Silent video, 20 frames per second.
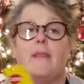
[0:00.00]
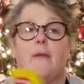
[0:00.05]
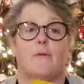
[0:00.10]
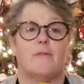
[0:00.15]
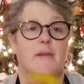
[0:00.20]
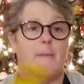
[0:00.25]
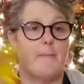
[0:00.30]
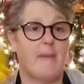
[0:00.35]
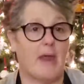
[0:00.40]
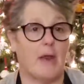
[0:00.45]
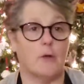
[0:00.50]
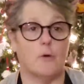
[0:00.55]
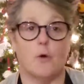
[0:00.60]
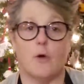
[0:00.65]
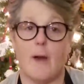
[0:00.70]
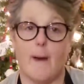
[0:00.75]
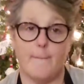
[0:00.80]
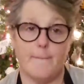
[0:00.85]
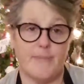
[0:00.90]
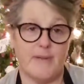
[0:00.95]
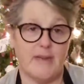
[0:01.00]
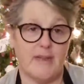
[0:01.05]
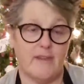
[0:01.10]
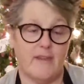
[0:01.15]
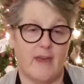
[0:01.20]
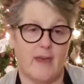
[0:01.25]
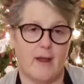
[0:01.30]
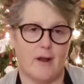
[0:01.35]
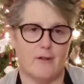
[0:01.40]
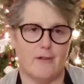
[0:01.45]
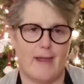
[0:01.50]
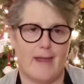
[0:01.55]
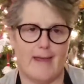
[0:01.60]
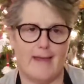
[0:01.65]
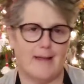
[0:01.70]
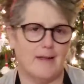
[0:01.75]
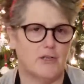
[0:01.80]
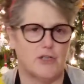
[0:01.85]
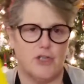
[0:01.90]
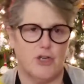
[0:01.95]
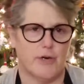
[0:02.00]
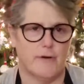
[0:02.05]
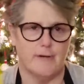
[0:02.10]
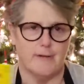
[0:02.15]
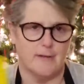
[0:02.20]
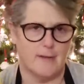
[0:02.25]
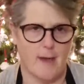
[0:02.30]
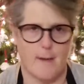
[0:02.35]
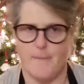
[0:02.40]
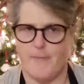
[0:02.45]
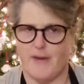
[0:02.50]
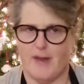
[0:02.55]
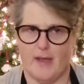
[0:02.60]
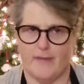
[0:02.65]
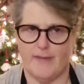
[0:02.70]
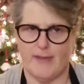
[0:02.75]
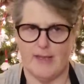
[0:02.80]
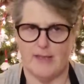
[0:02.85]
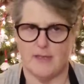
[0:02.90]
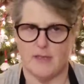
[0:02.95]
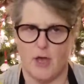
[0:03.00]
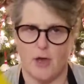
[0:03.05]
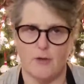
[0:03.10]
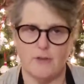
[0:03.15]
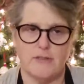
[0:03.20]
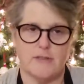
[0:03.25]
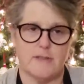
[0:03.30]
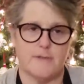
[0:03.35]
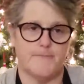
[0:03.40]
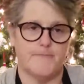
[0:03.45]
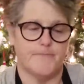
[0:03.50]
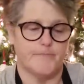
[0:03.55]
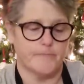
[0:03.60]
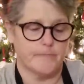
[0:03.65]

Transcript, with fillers: and there was a medical company there, like insurance company on the East Coast,